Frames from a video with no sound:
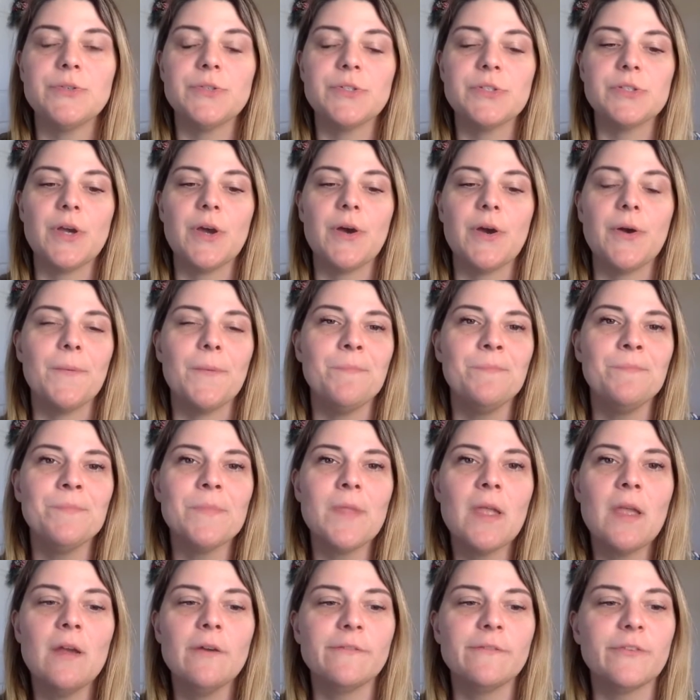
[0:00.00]
So,
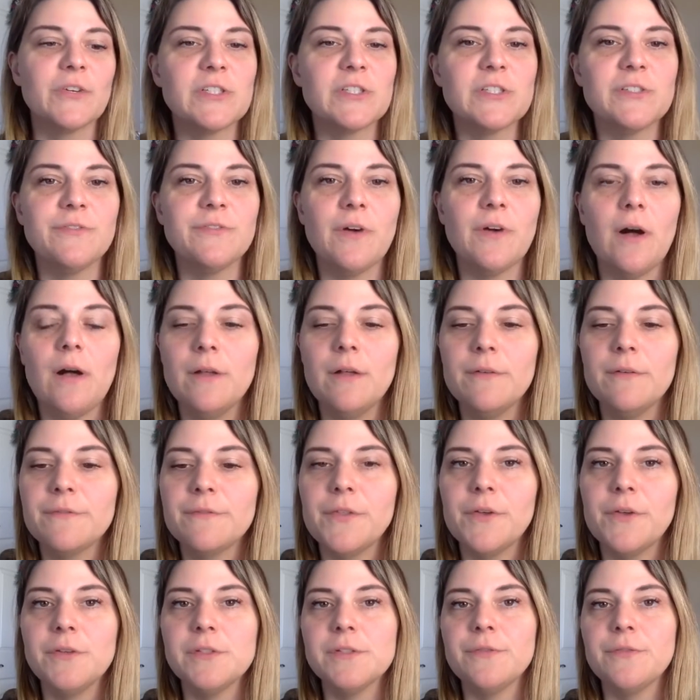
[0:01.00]
first of all, for
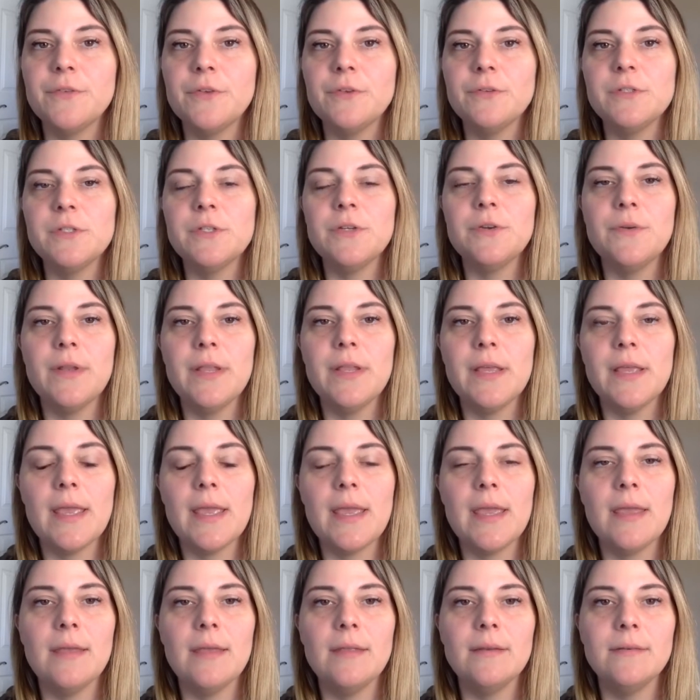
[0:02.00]
those of you tuning
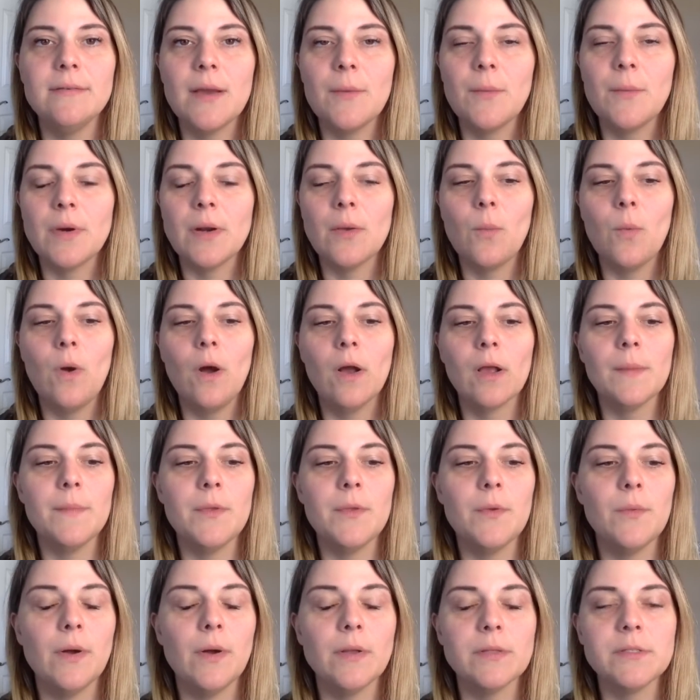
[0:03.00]
in, I want to welcome
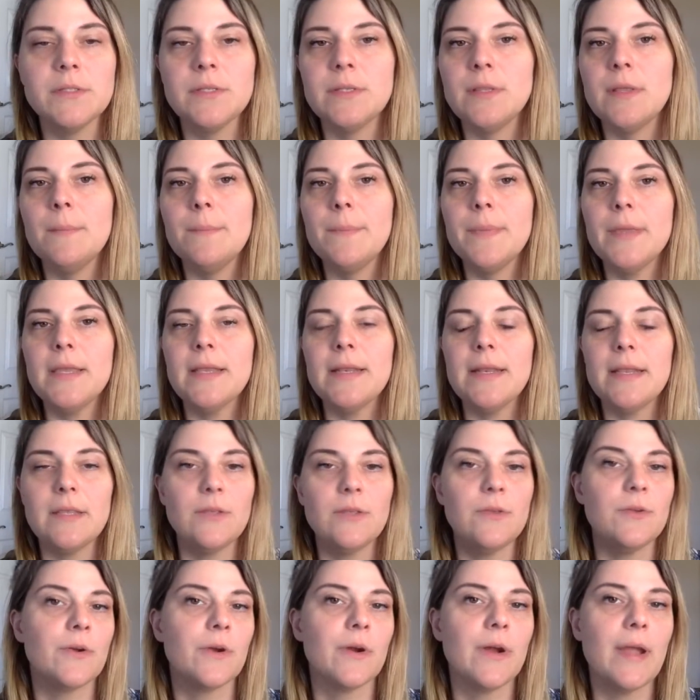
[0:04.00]
you all to the Beat
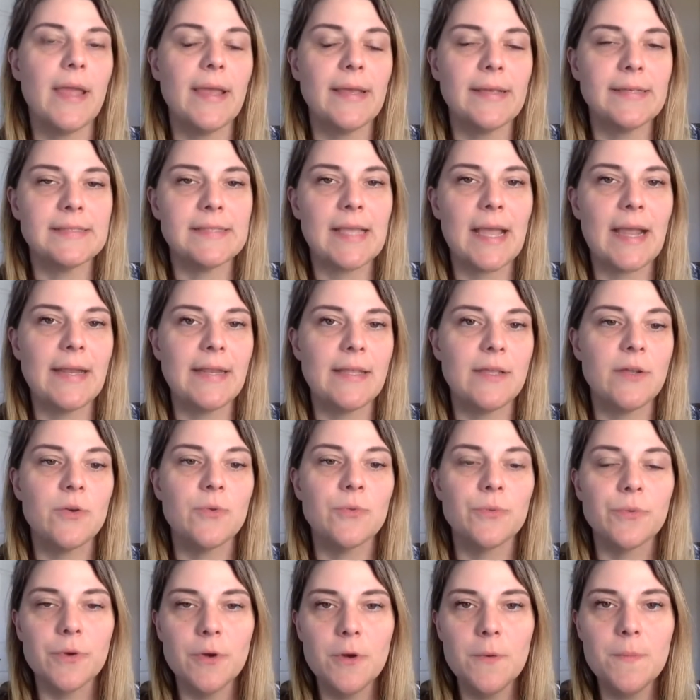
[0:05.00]
Your Anxiety
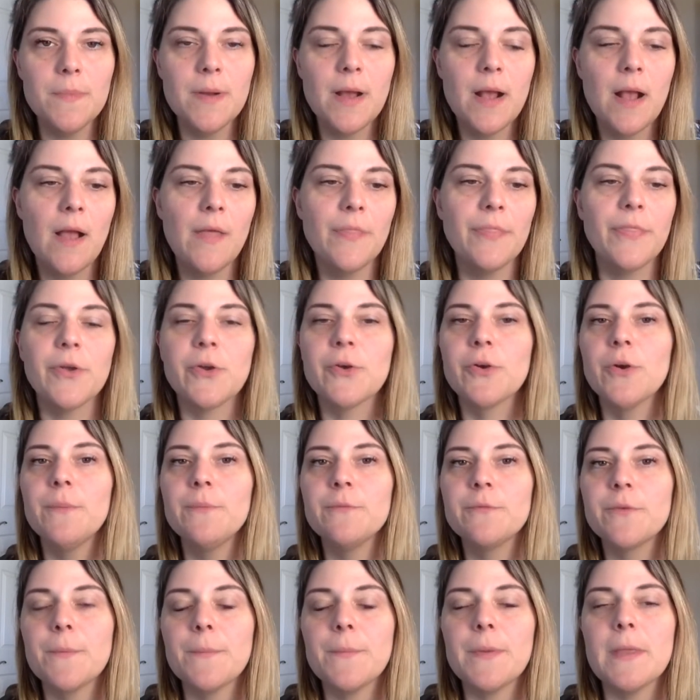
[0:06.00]
group, the group
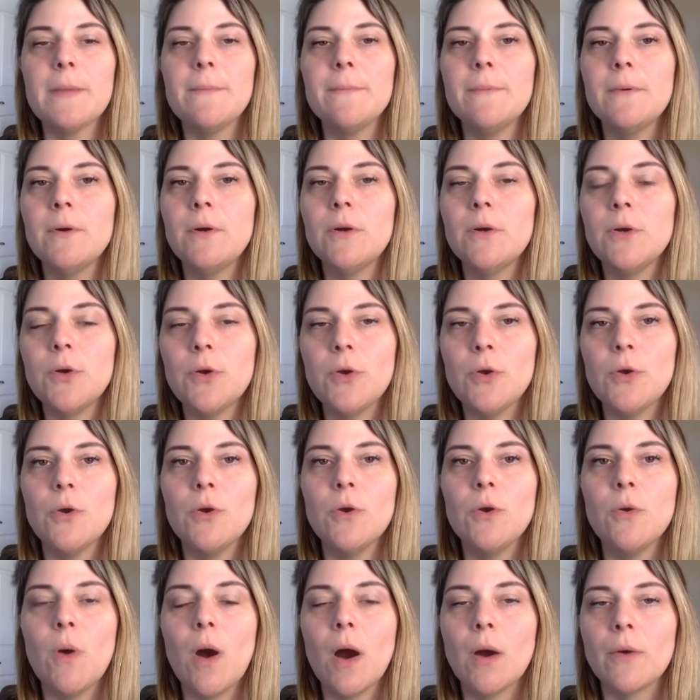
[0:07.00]
for people
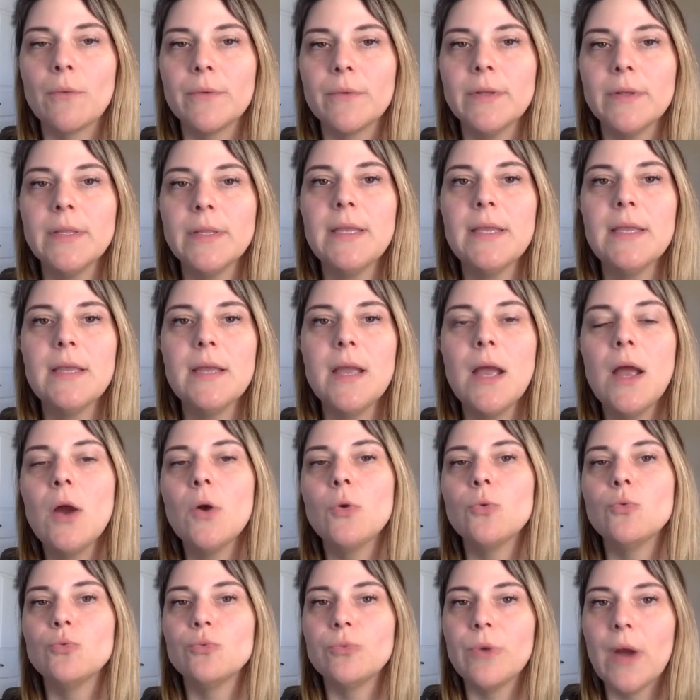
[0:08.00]
who are really
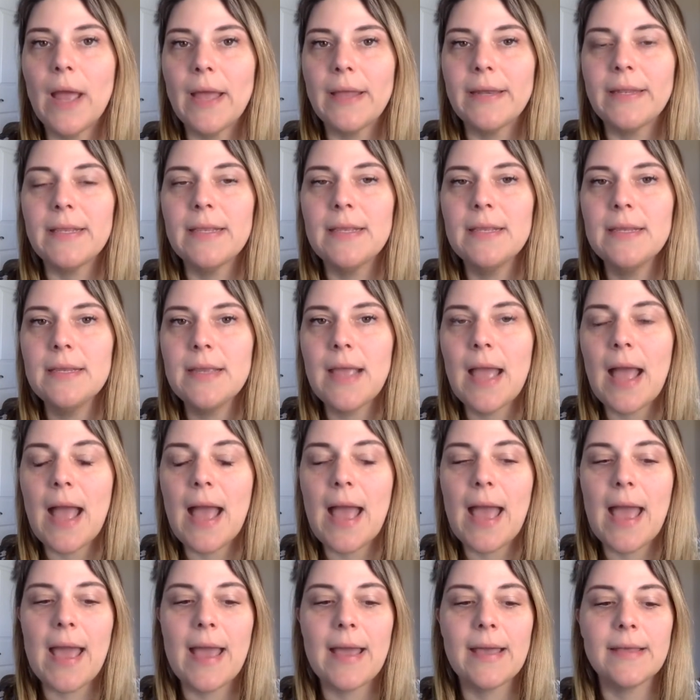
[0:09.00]
ready
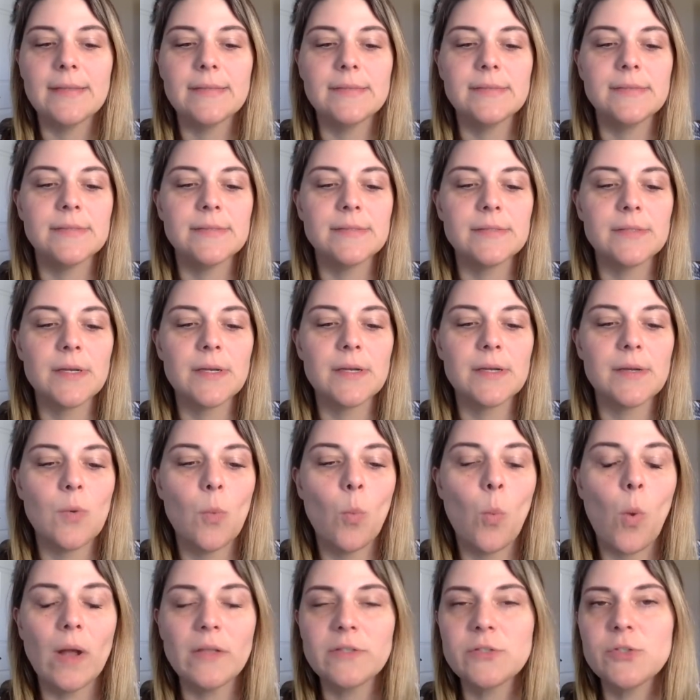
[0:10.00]
and
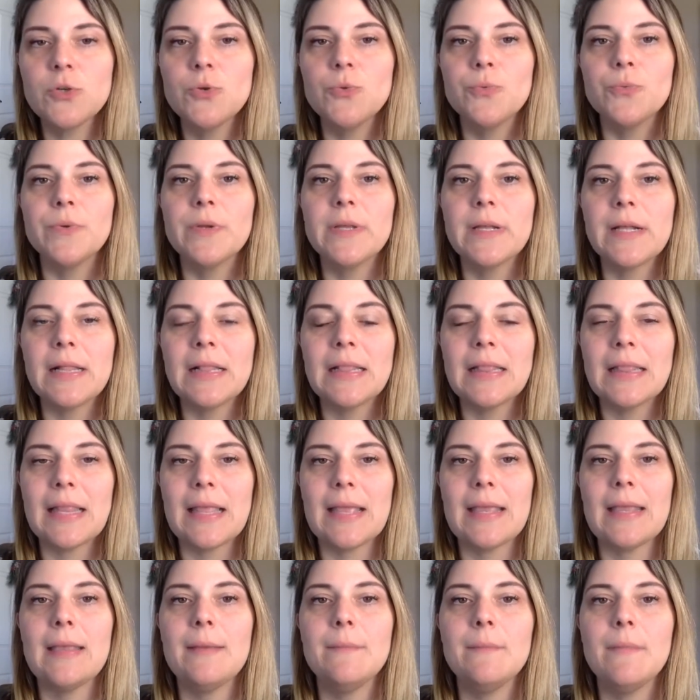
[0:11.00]
want to
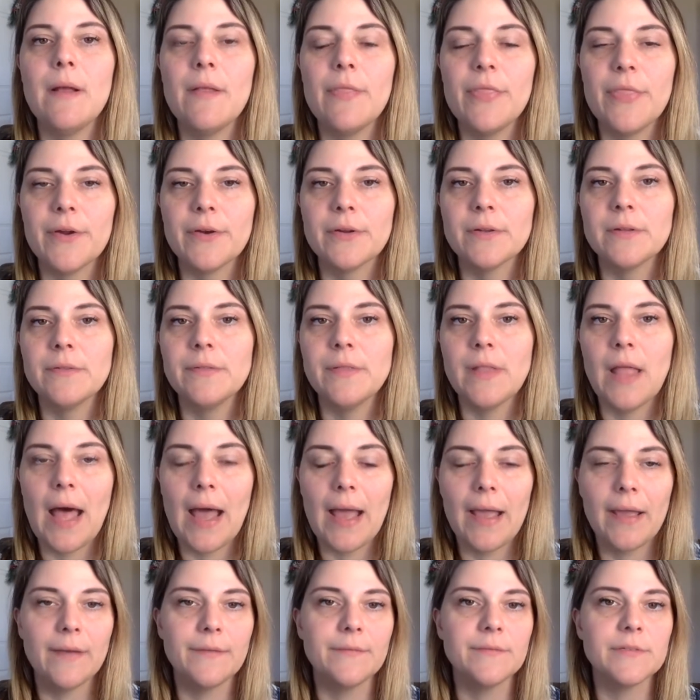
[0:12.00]
reclaim their
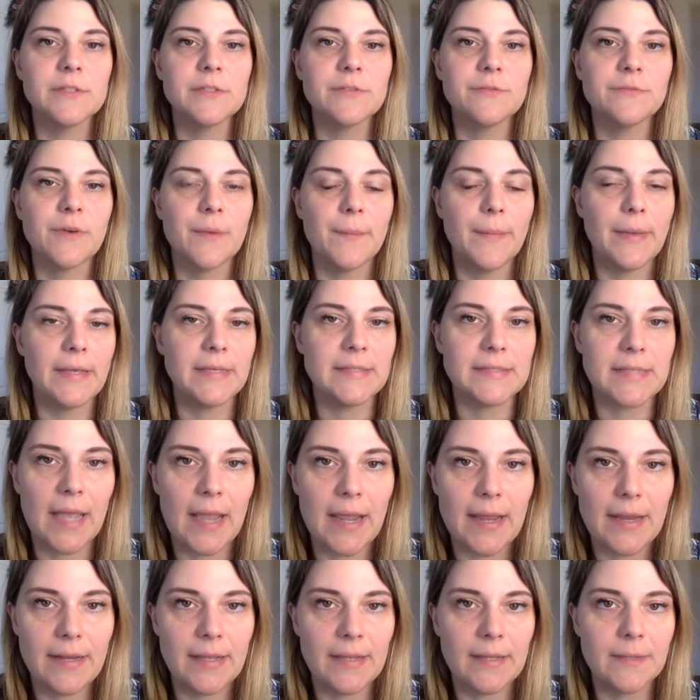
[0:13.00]
lives from
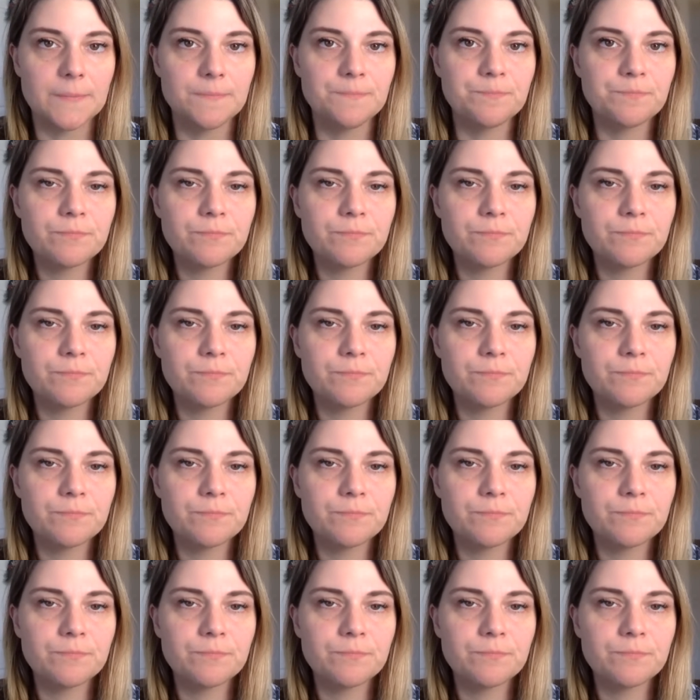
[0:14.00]
anxiety.